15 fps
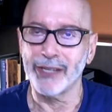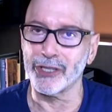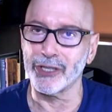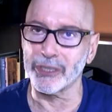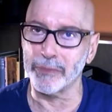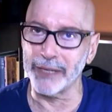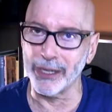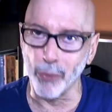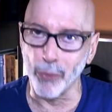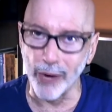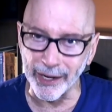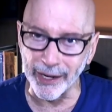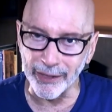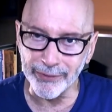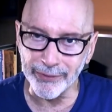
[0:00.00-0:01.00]
just be
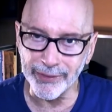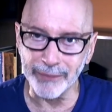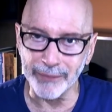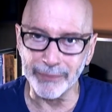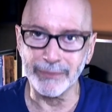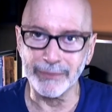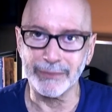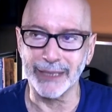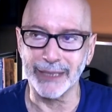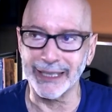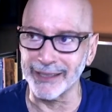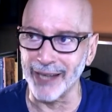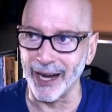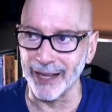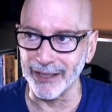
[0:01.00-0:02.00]
aware of them,
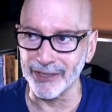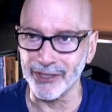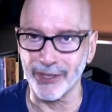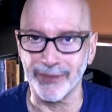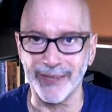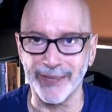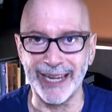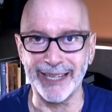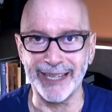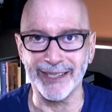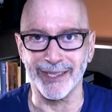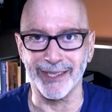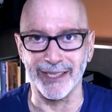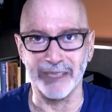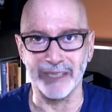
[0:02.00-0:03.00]
acknowledge that they
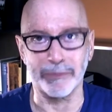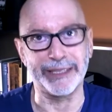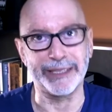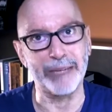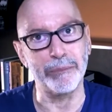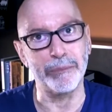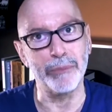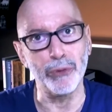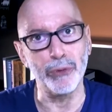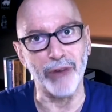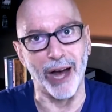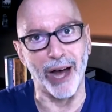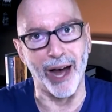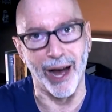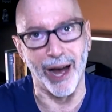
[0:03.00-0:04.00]
exist, but then move
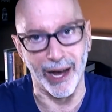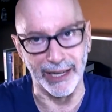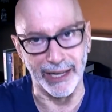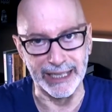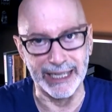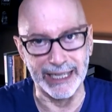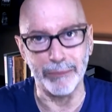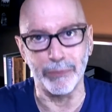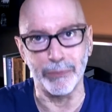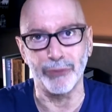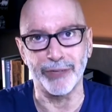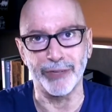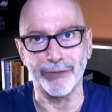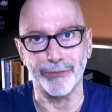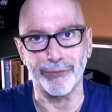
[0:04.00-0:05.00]
on, keep
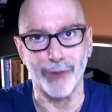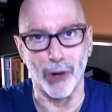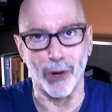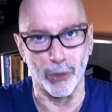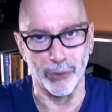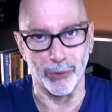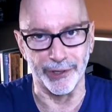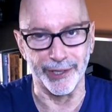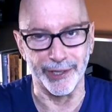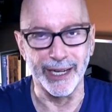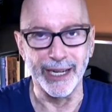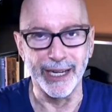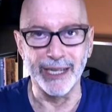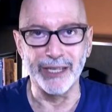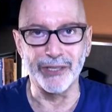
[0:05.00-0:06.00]
moving forward.
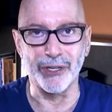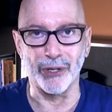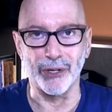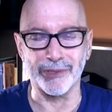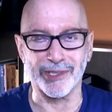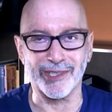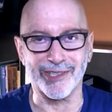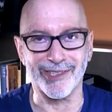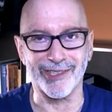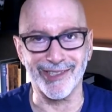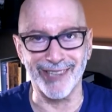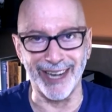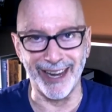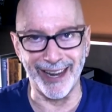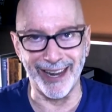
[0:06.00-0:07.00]
Don't
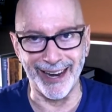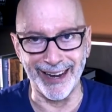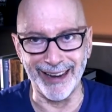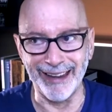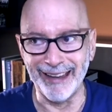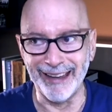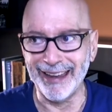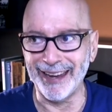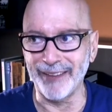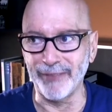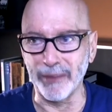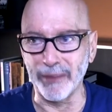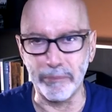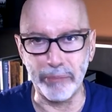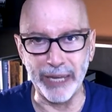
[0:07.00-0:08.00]
stay in
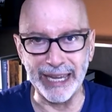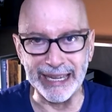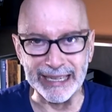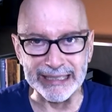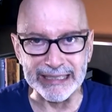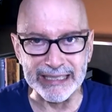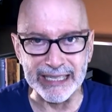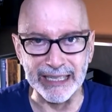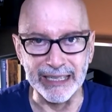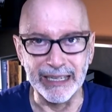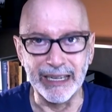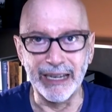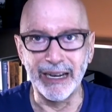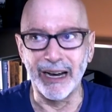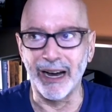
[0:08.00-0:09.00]
the pit
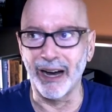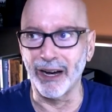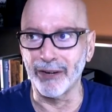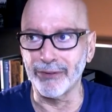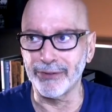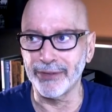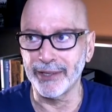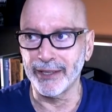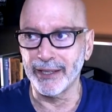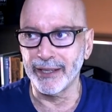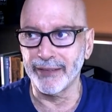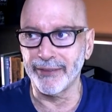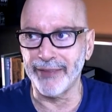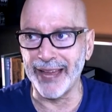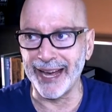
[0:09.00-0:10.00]
of
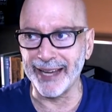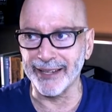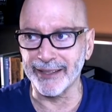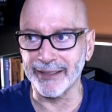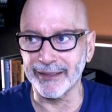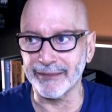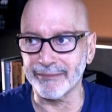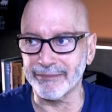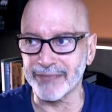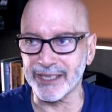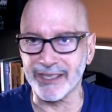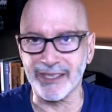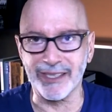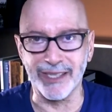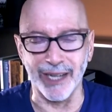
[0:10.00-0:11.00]
that
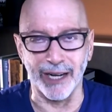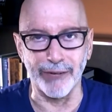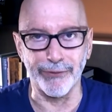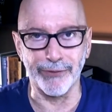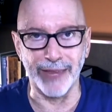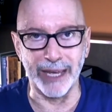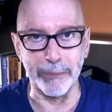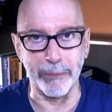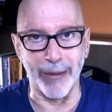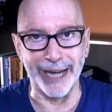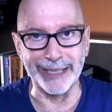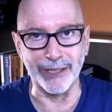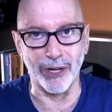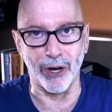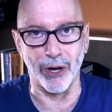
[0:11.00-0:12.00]
stuff that
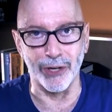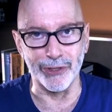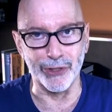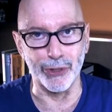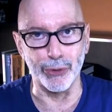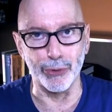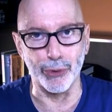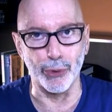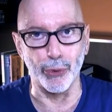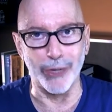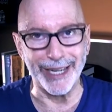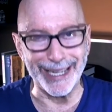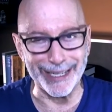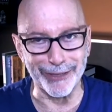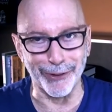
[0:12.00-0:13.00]
might cause you to
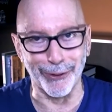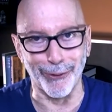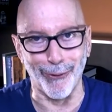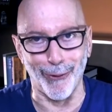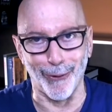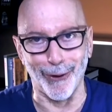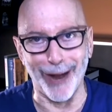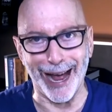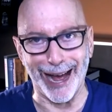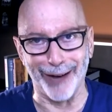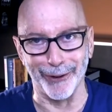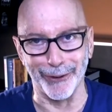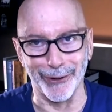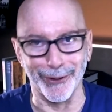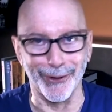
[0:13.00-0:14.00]
inner or
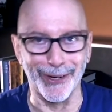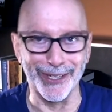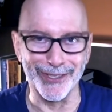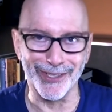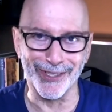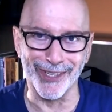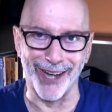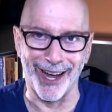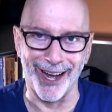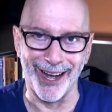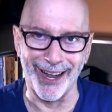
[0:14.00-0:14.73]
outer sigh.